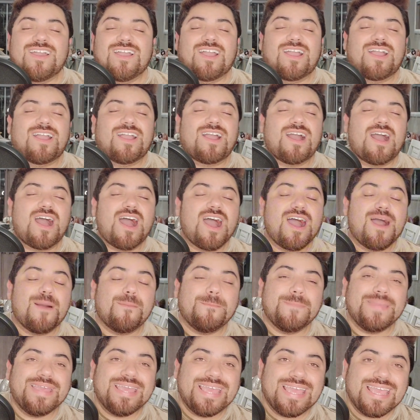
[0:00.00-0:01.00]

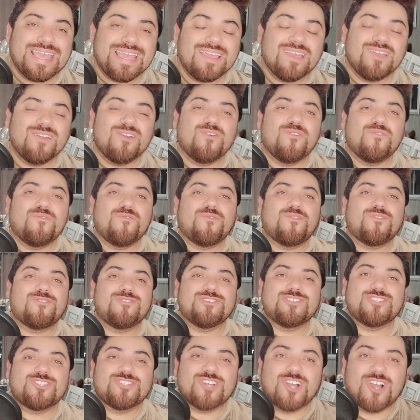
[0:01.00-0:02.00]
coming for
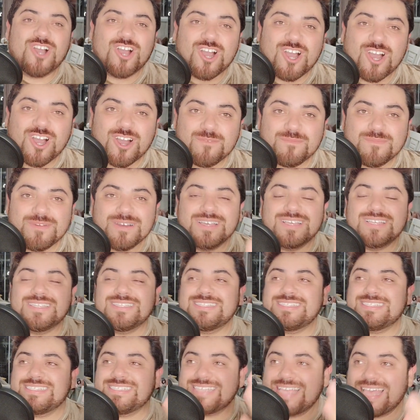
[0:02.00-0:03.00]
Tom
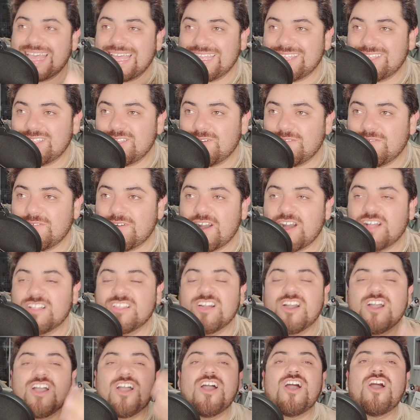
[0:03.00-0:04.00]

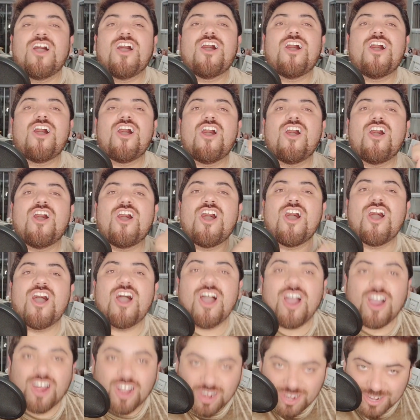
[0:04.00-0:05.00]
Sandoval
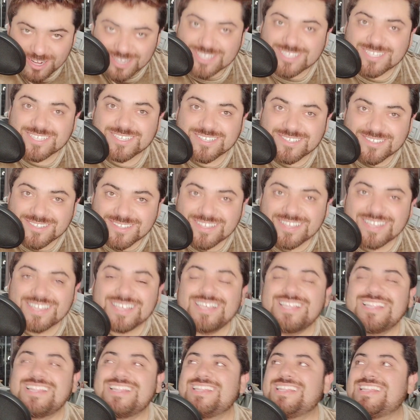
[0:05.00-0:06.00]
hard.
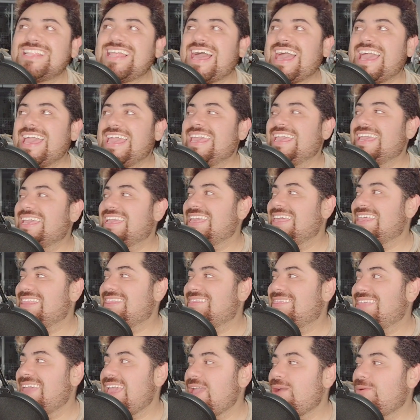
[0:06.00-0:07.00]
Like,
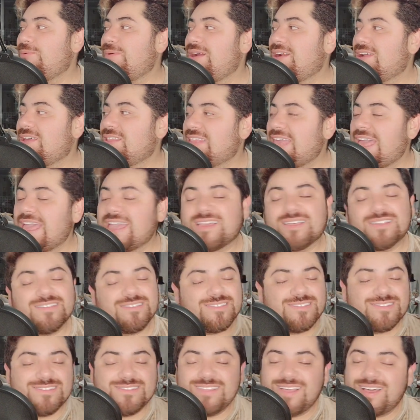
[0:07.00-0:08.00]
they were like,
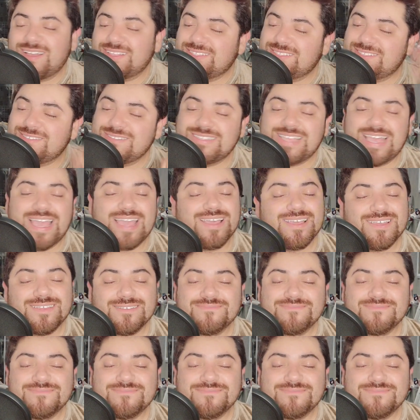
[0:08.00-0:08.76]
not today,